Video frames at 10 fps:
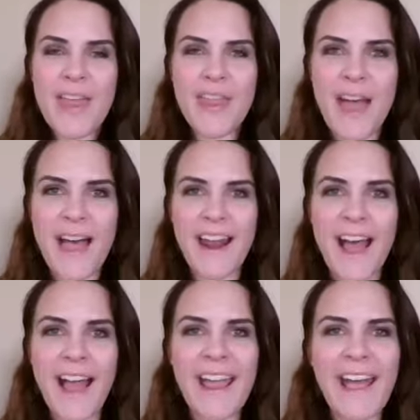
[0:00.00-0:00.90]

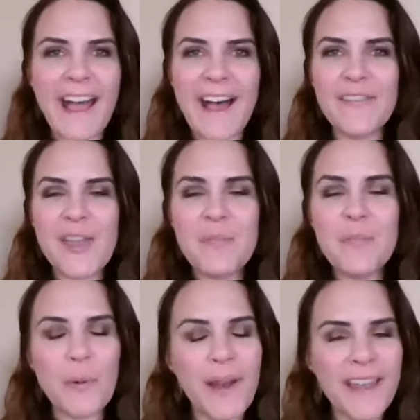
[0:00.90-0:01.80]
that I have a
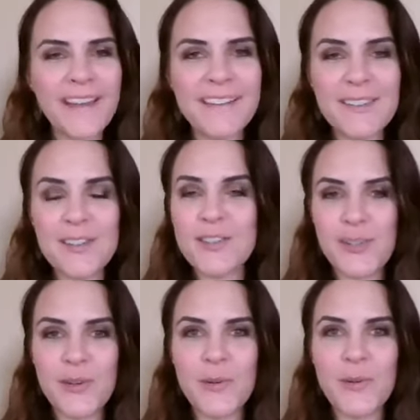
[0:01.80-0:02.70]
brand
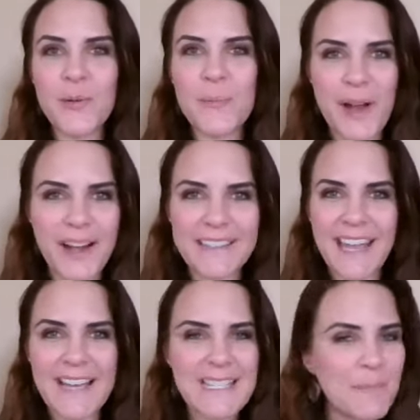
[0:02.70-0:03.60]
new
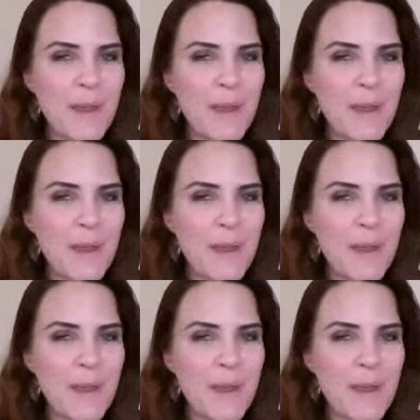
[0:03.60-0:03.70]
podcast,